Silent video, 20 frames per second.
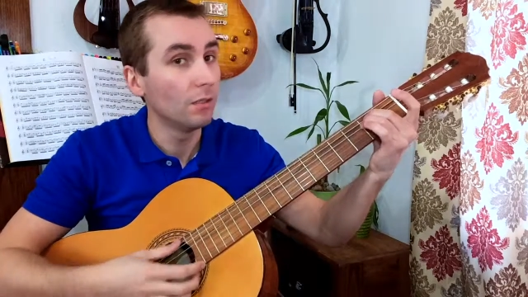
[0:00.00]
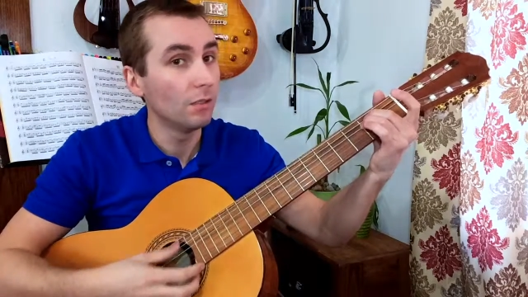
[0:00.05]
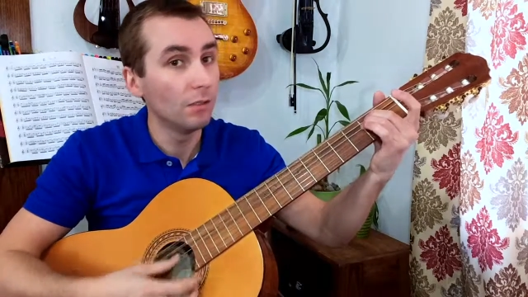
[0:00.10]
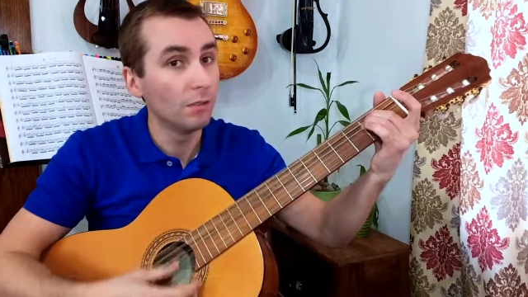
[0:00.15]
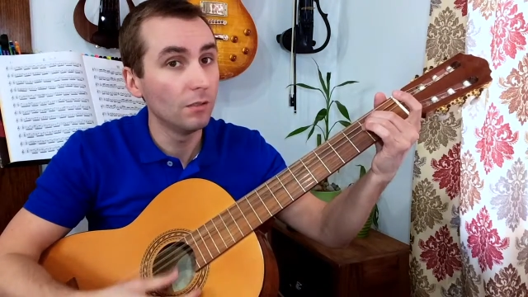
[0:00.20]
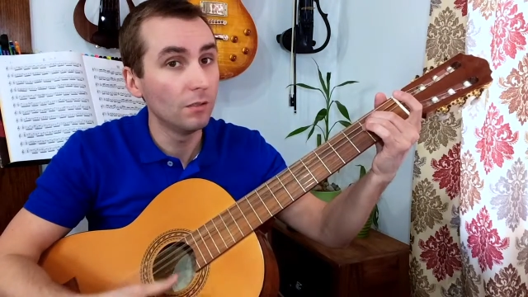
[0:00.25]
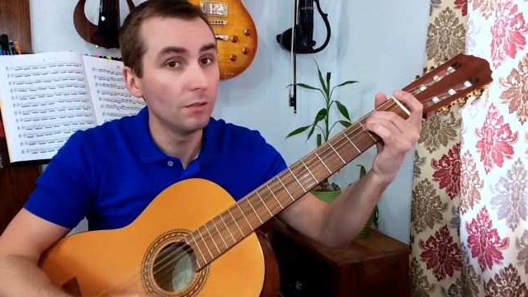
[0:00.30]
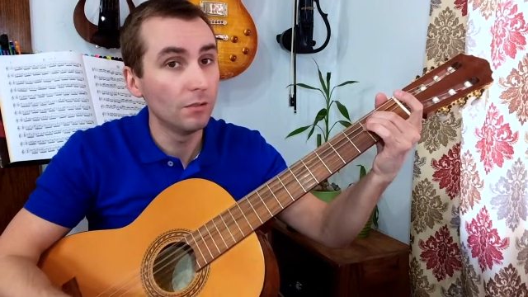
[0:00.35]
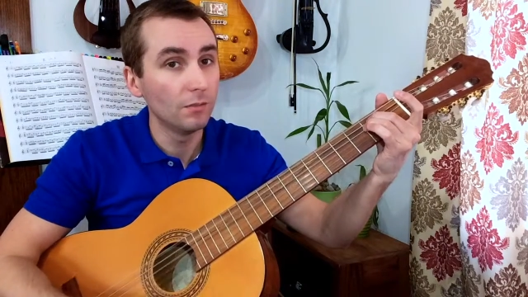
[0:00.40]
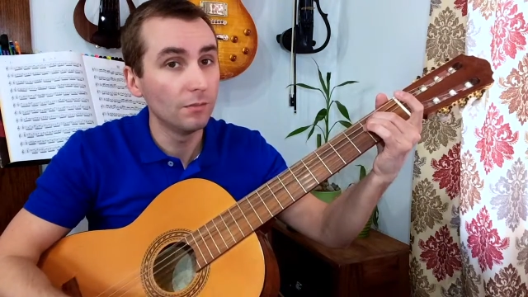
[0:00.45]

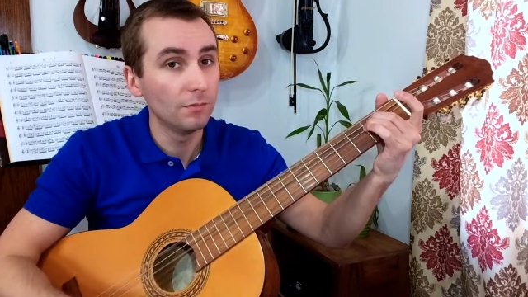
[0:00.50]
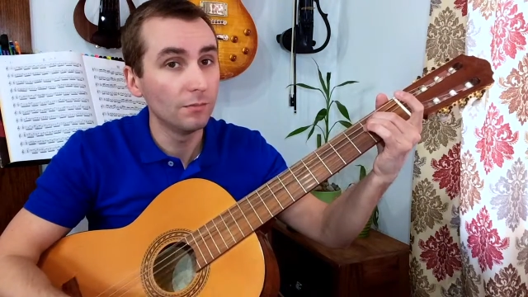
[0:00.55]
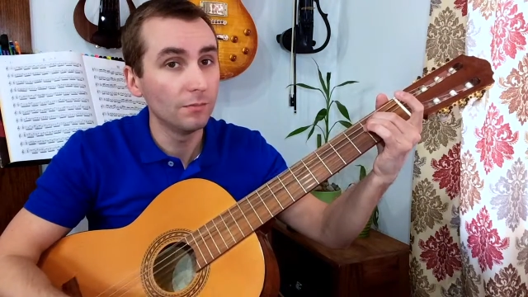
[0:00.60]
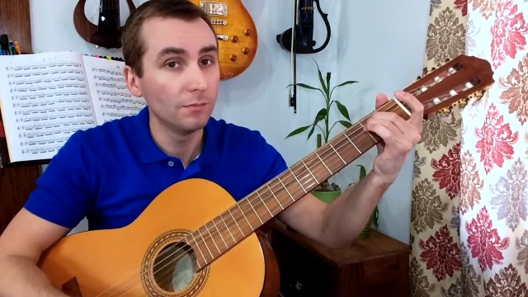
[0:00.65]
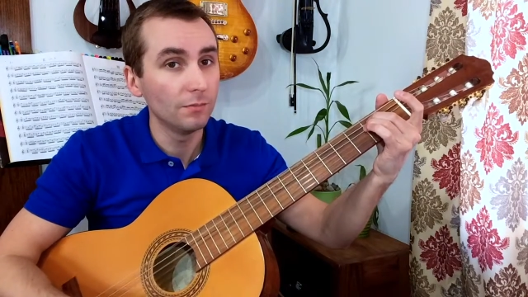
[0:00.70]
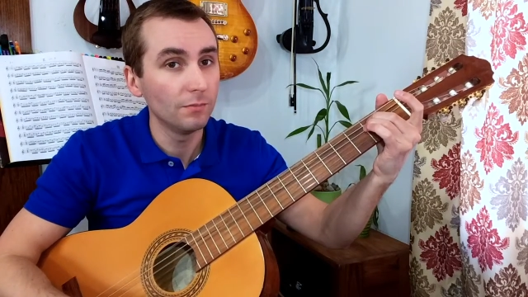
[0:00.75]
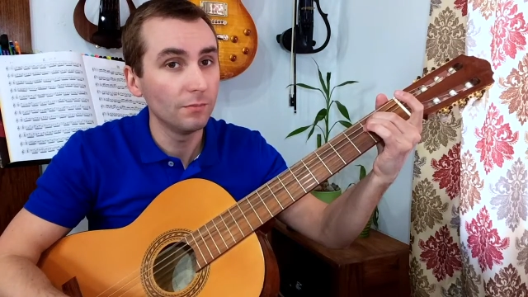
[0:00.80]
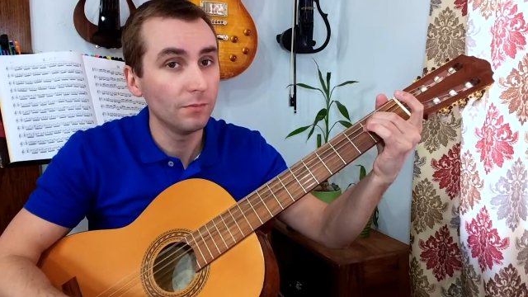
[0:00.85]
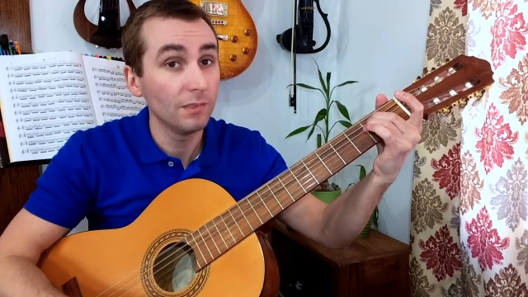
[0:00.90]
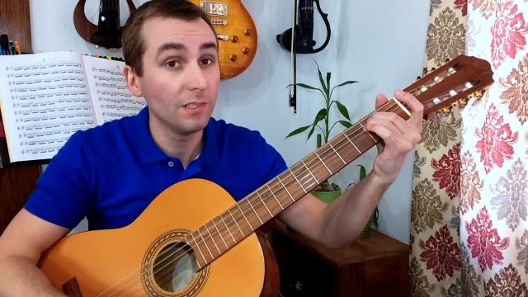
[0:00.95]

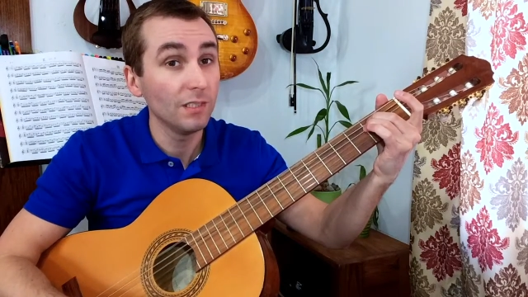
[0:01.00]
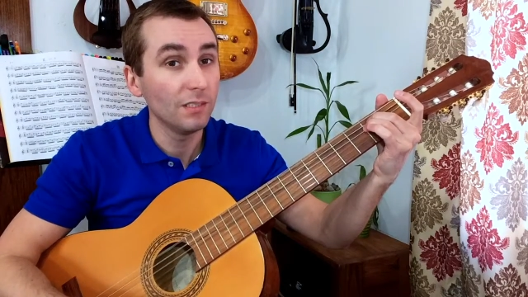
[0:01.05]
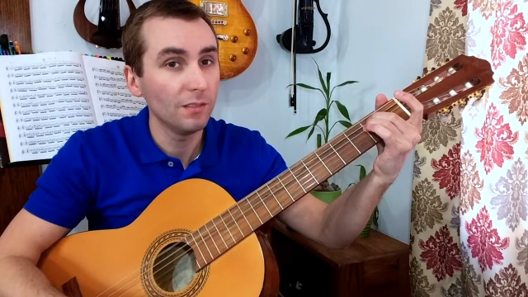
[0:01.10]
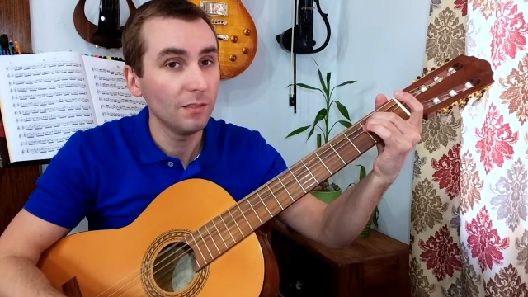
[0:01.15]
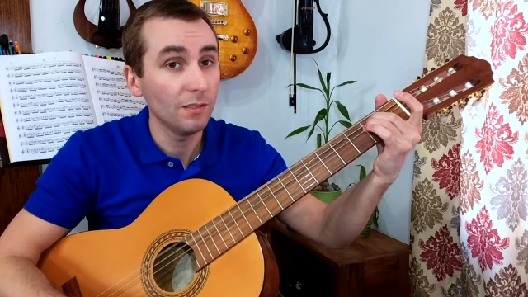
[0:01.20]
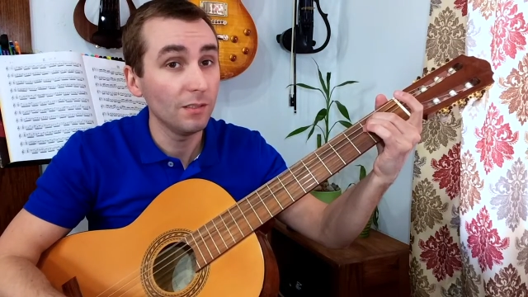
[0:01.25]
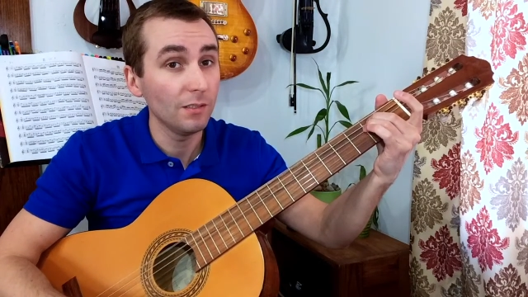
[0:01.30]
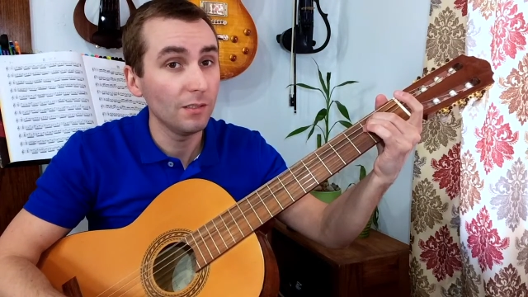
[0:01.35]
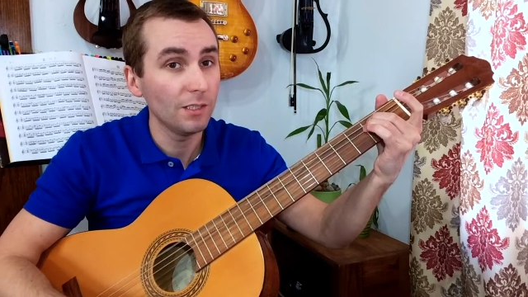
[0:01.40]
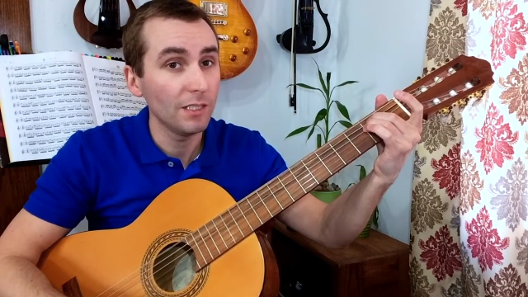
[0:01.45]

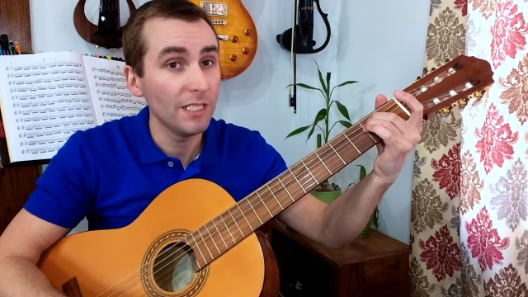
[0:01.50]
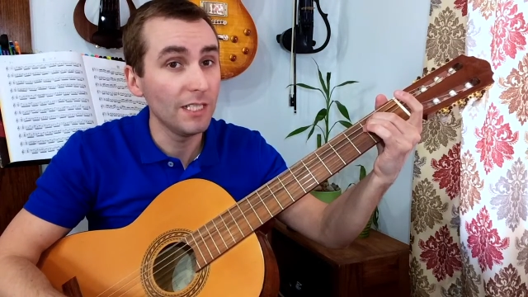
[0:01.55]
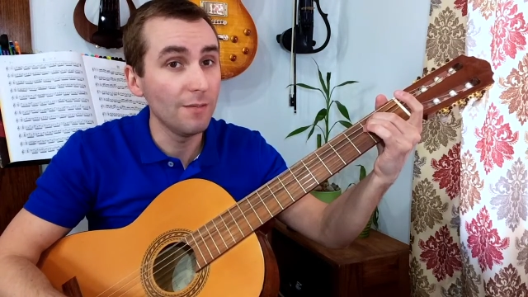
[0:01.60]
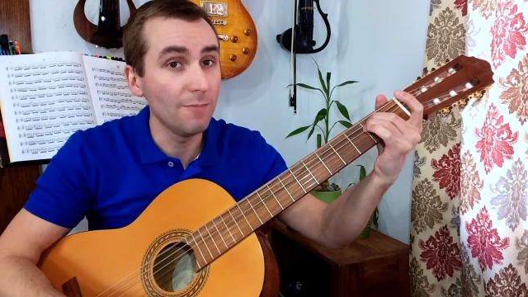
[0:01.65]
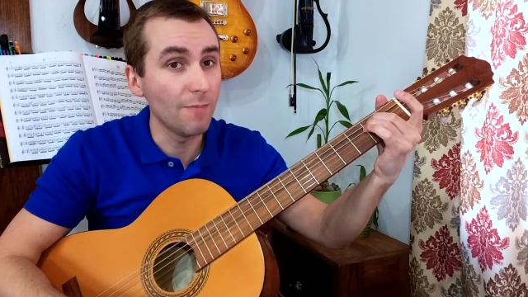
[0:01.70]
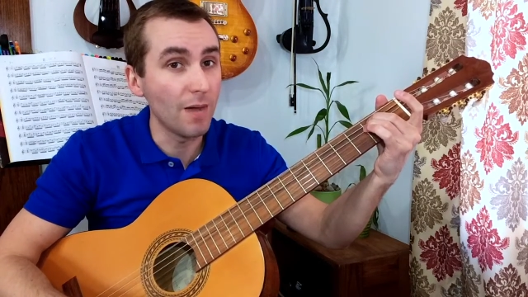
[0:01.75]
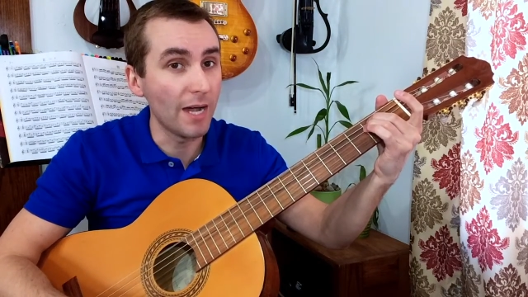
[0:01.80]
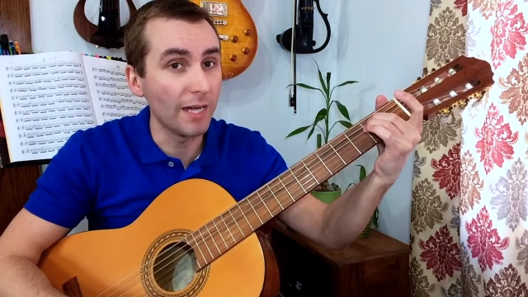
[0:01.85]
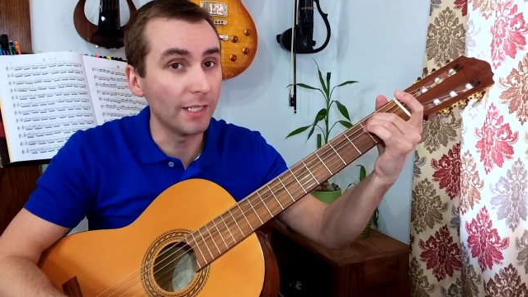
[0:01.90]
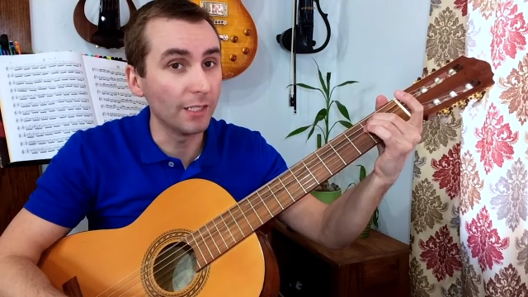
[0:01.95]
E
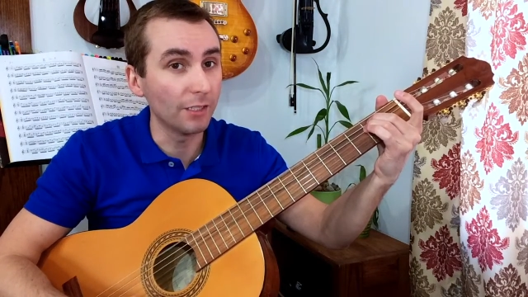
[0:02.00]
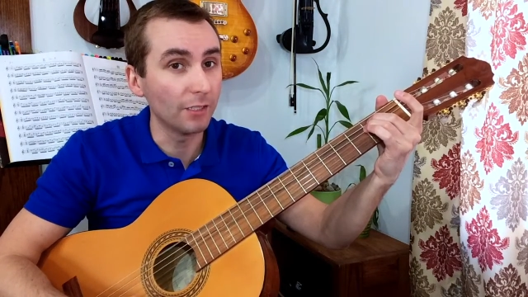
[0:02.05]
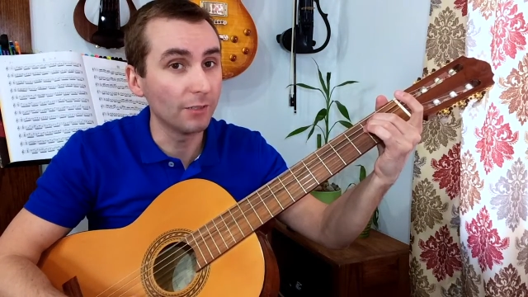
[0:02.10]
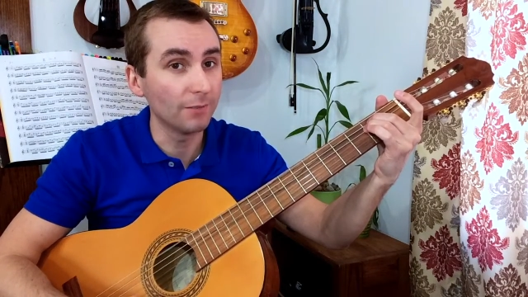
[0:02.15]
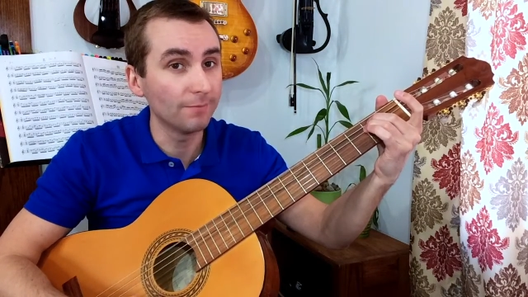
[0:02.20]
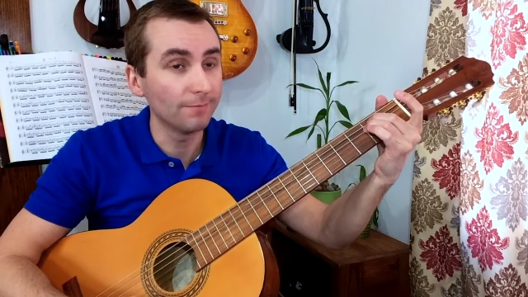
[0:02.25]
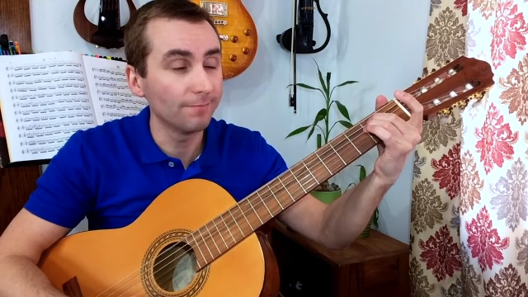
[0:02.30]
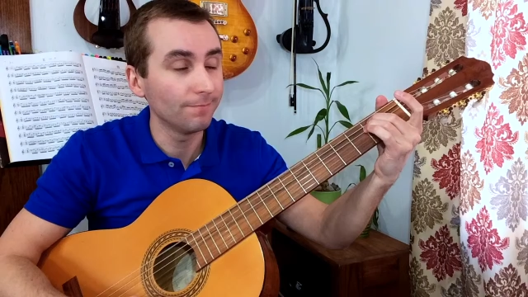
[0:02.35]
minor.